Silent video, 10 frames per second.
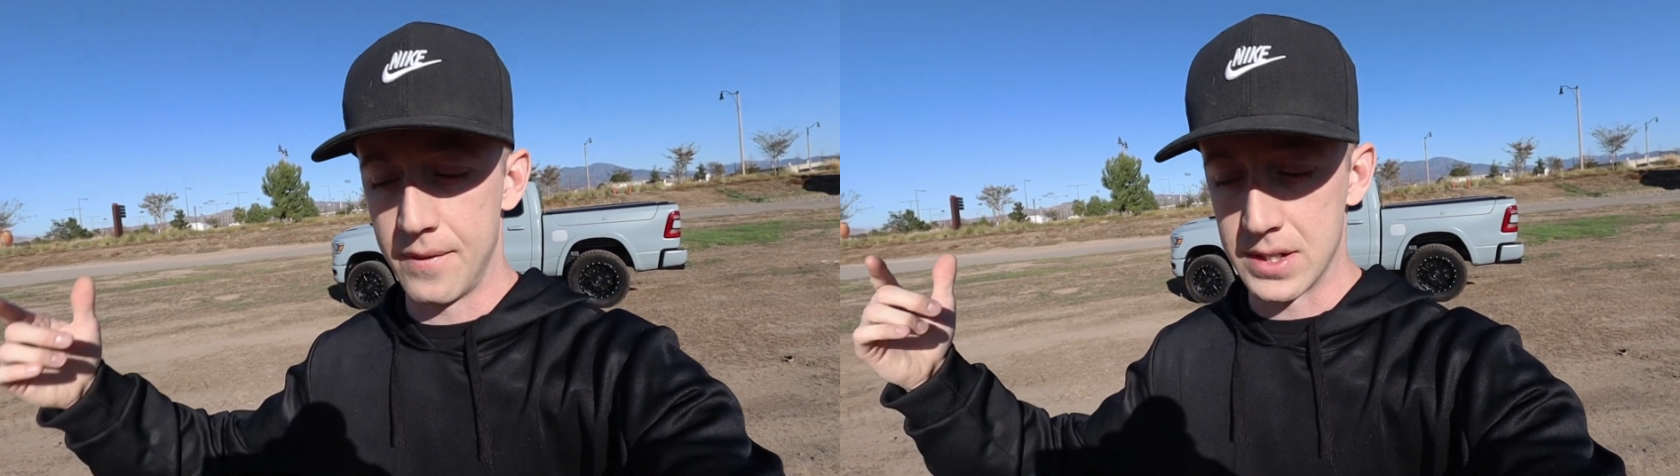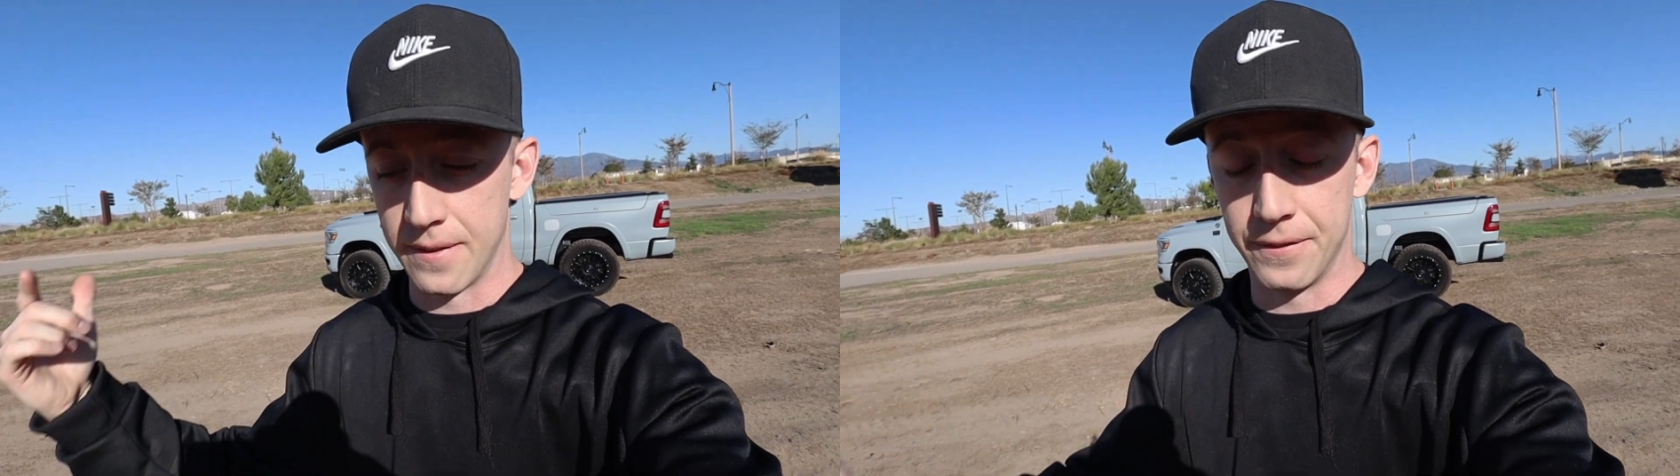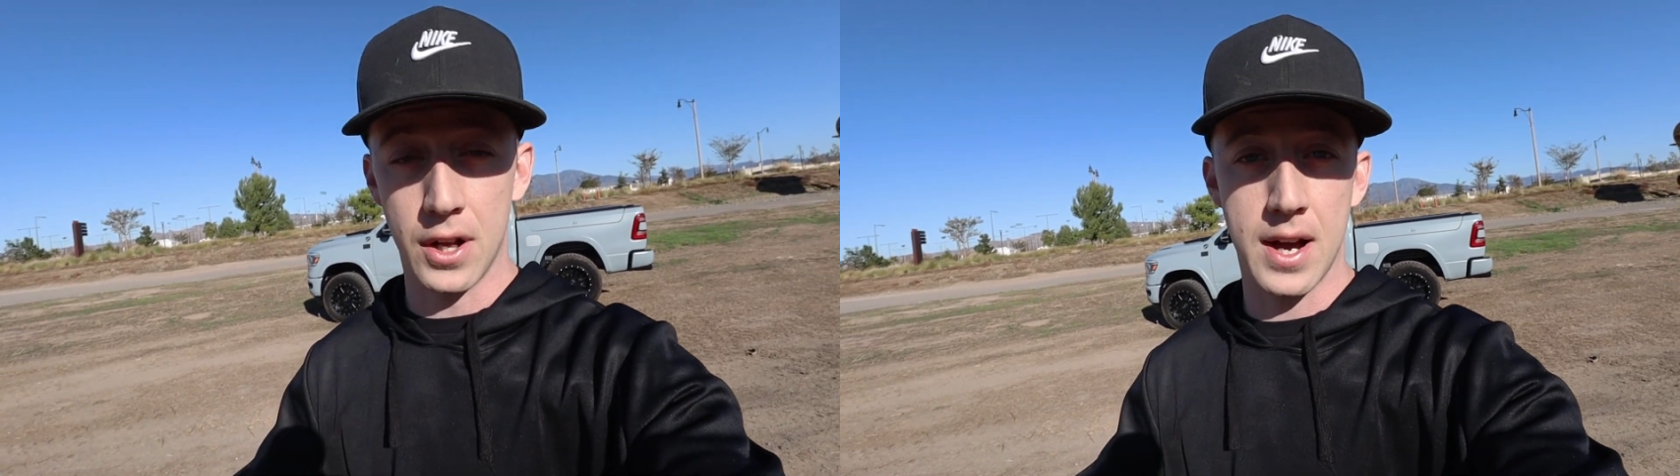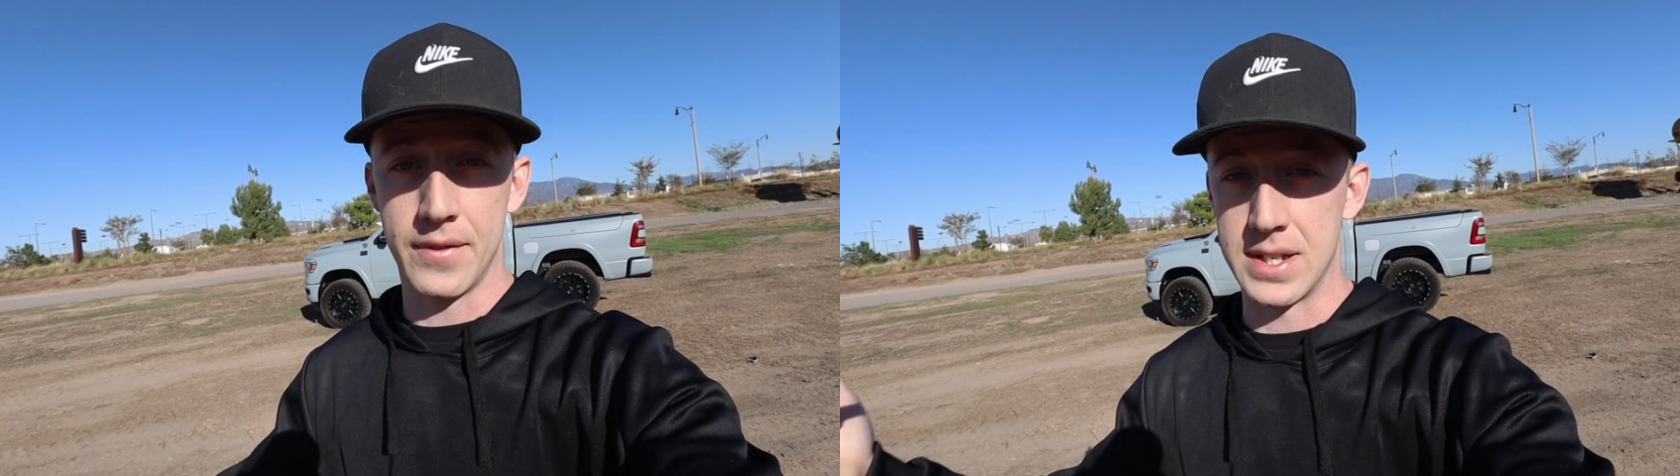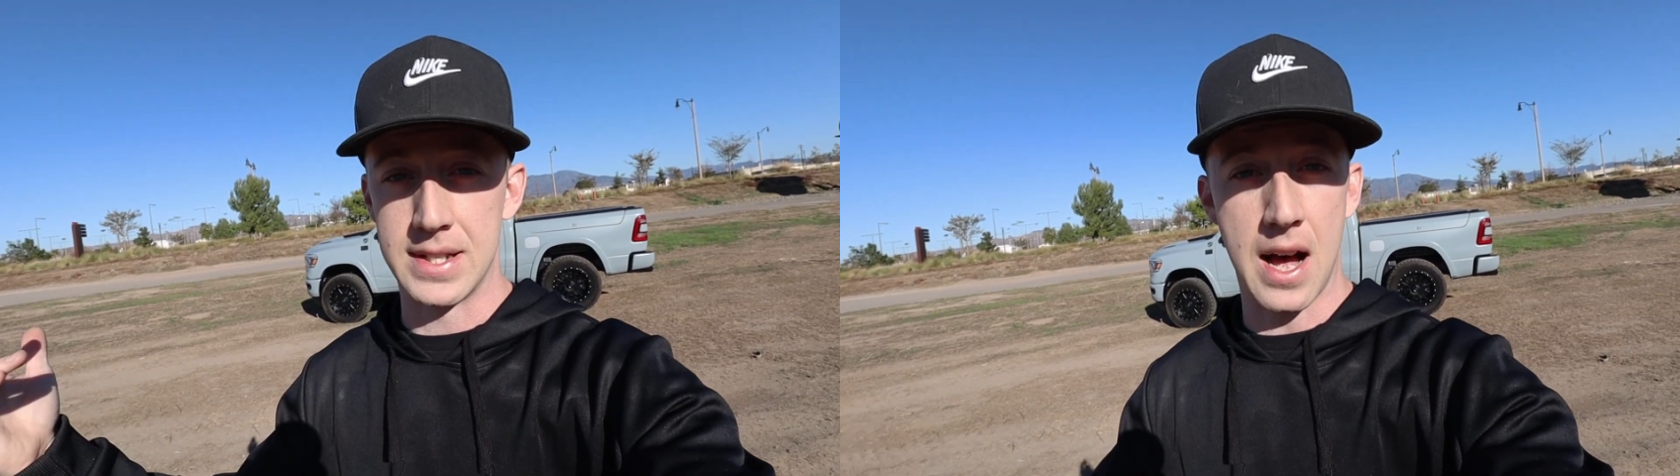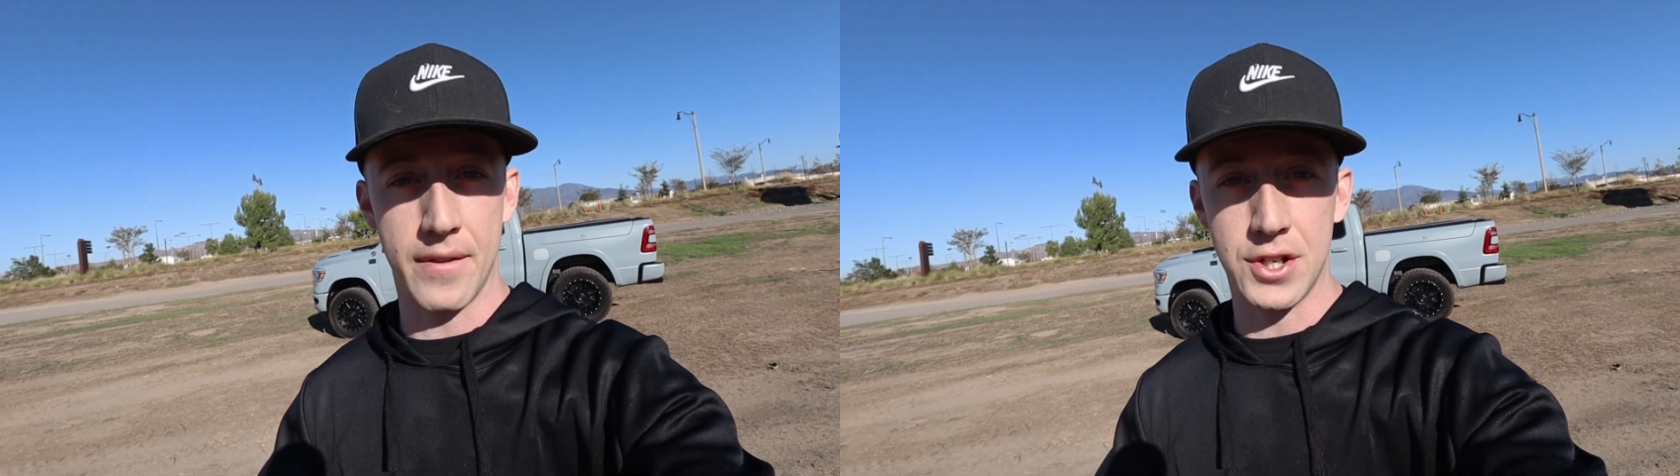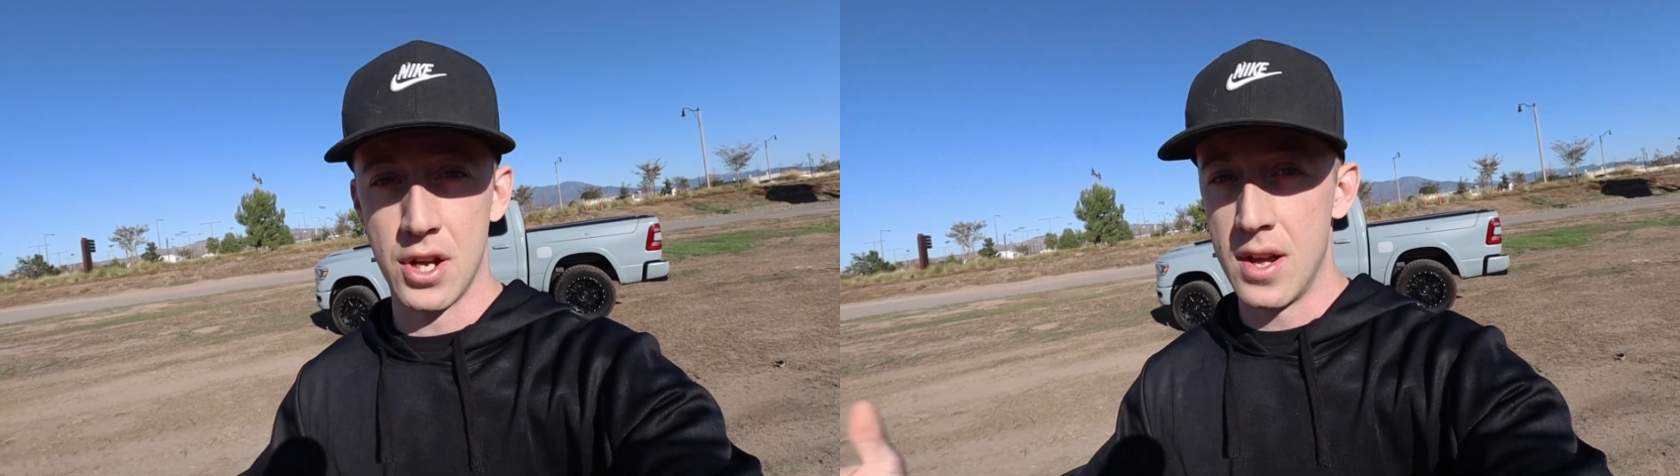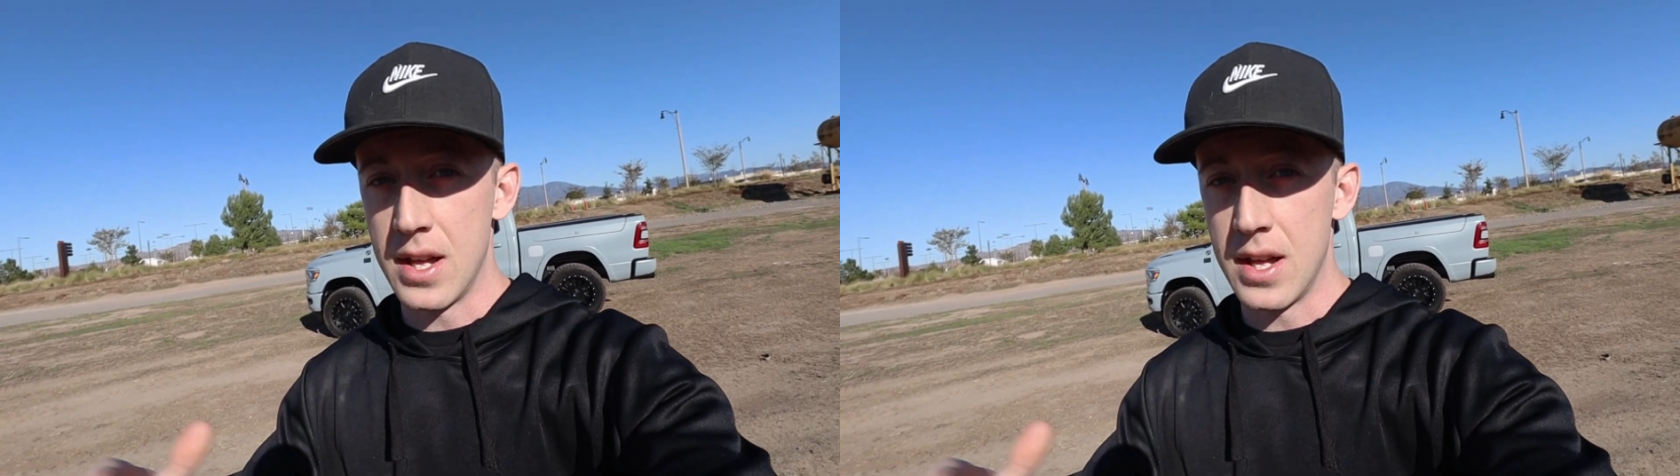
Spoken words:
If it's a flood, if it's a salvage,